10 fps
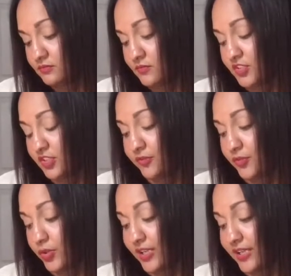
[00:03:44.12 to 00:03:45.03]
Some of you
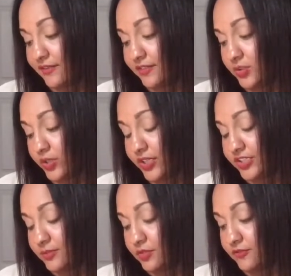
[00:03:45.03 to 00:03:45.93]
are heavily wanting
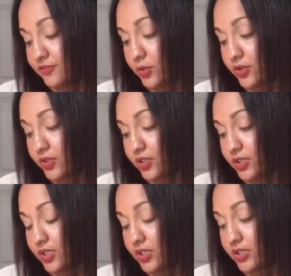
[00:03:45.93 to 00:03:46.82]
to move forward
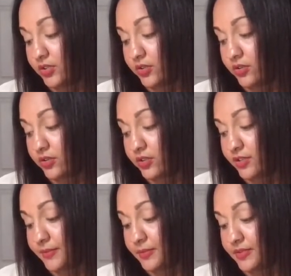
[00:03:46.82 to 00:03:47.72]
in your
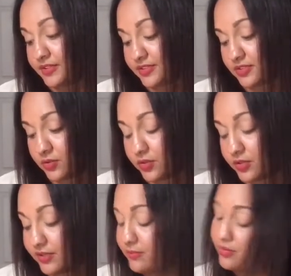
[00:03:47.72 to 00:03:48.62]
commitments, or
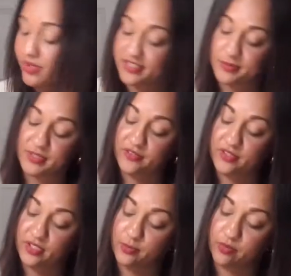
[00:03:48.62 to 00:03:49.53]
even possibly even
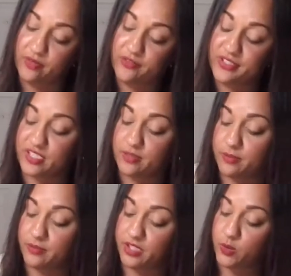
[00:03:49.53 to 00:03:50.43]
in a previous
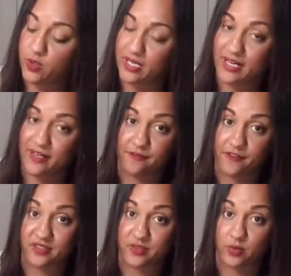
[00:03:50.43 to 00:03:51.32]
commitment. You are kind of
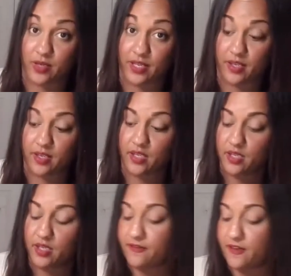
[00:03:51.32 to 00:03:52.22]
faced away
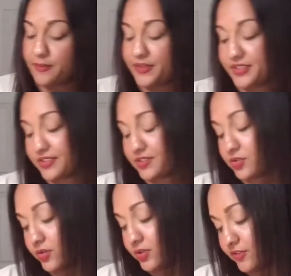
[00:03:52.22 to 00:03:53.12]
from this
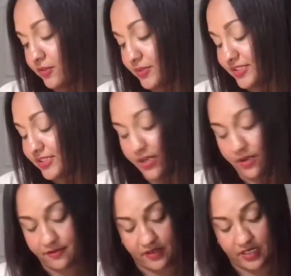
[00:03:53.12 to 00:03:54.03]

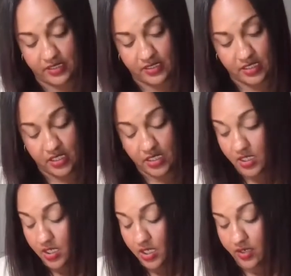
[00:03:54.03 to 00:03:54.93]
Hierophant.
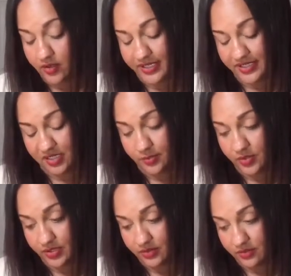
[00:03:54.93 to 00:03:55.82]
Alright,
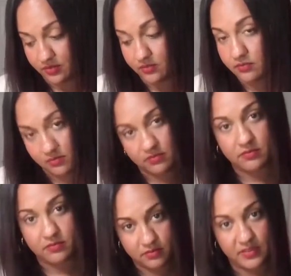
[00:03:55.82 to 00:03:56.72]
someone
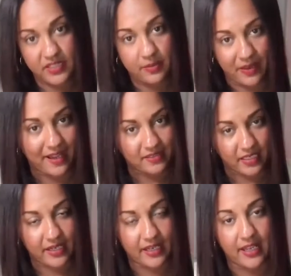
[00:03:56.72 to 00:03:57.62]
in the past
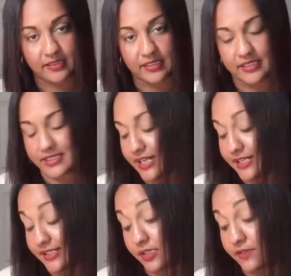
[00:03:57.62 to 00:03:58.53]
kind of acting kind
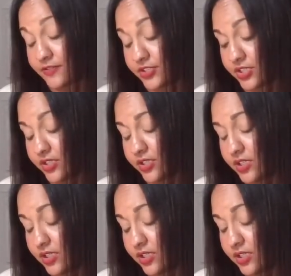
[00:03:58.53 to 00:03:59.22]
of selfish here,